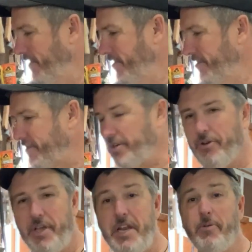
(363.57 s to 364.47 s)

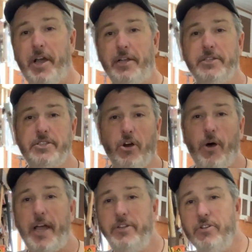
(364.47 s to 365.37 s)
So anyway, so
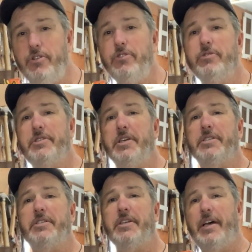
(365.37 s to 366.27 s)
I do use
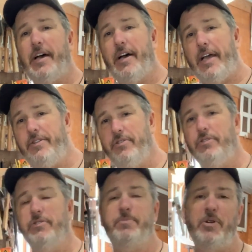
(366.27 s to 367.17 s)
this. I do
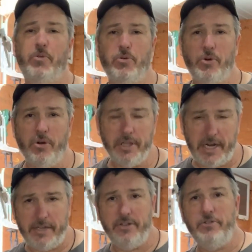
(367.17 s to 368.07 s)
use mineral oil, and
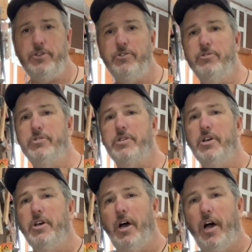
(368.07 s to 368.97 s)
I do use
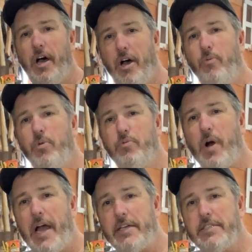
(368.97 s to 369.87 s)
wood
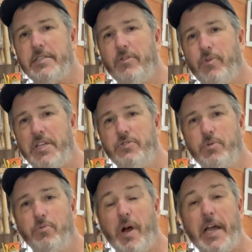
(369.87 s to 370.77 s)
wax, Wayne's
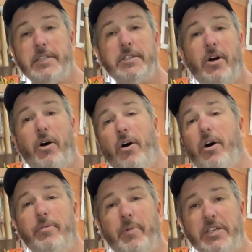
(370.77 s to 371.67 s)
Wood Wax,
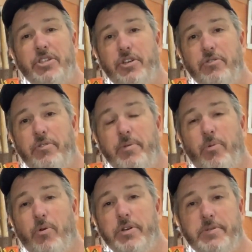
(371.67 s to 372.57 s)
on my charcuterie
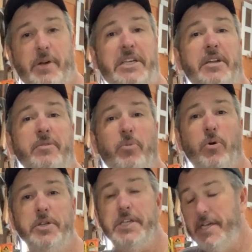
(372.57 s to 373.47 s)
boards and my cutting
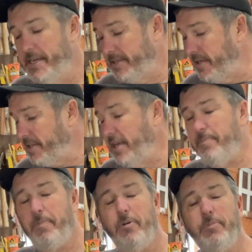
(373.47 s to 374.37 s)
boards. It does
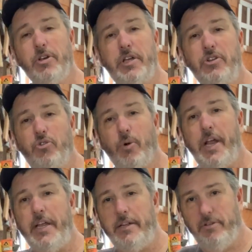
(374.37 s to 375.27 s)
keep them looking
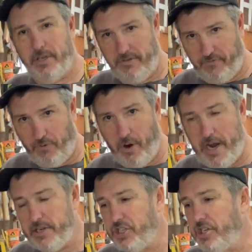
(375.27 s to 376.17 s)
great, looking
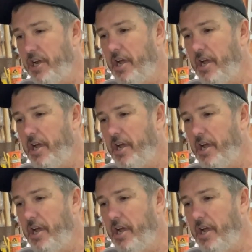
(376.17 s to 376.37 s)
fresh.